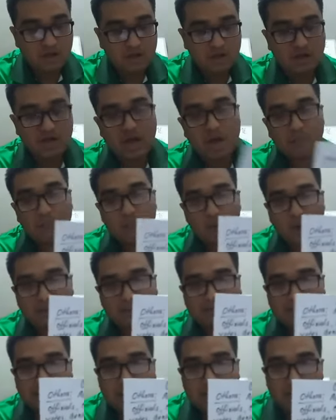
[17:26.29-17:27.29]
appoint
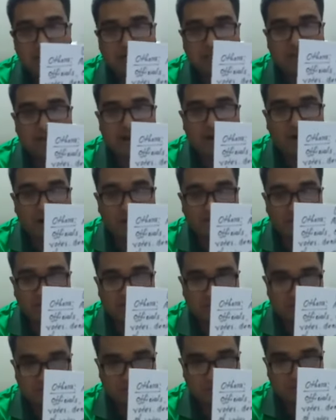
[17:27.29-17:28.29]
other
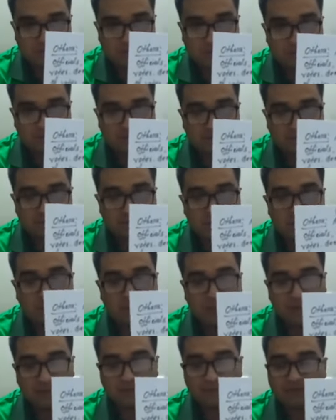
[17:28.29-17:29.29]
officials.
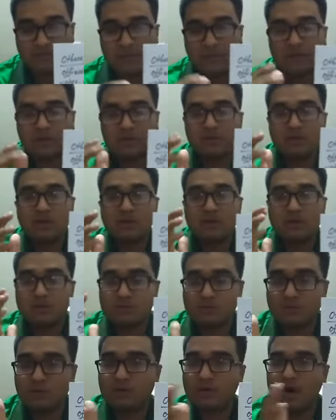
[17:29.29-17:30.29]
Okay,
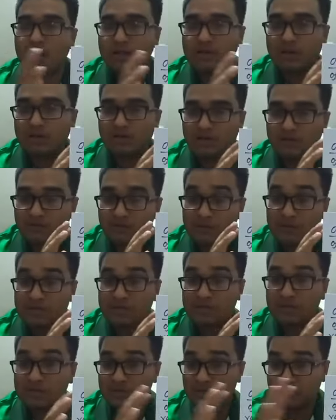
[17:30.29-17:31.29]
so other
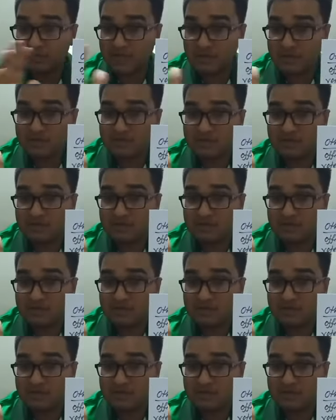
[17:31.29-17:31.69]
officials means